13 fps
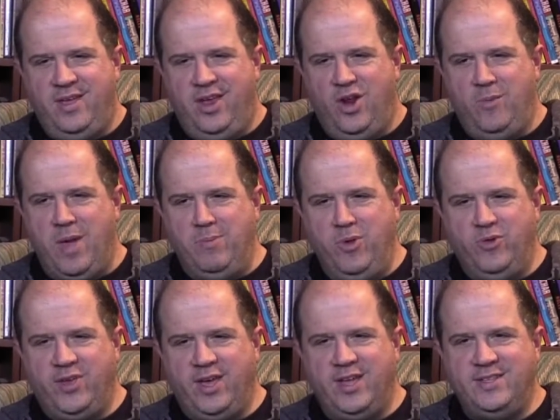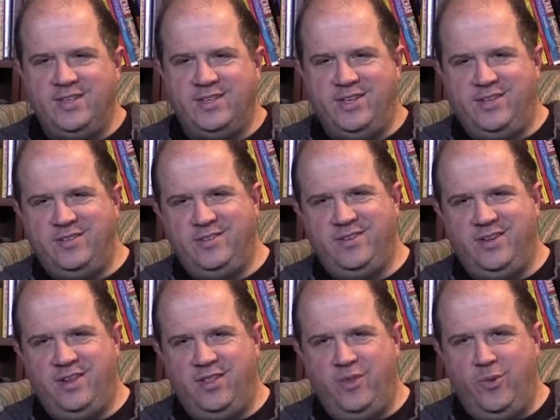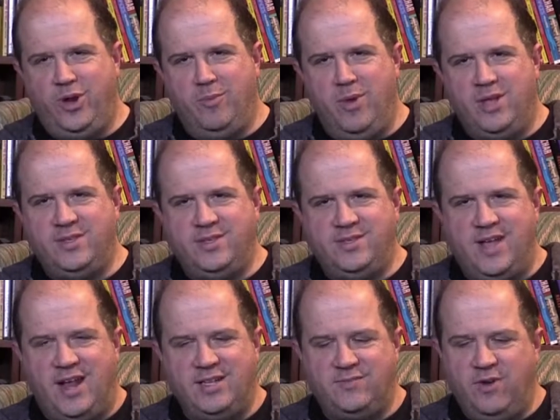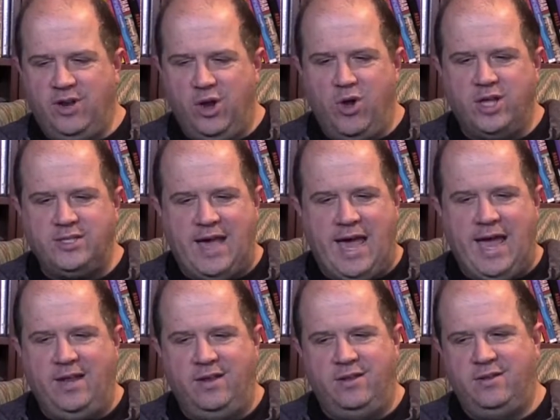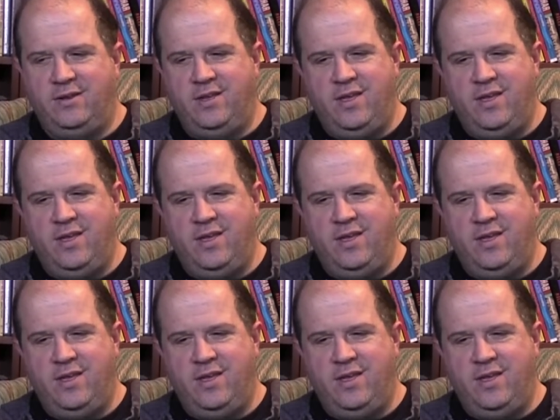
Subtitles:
make music, and because in the winter months it's not as fun to go outside, and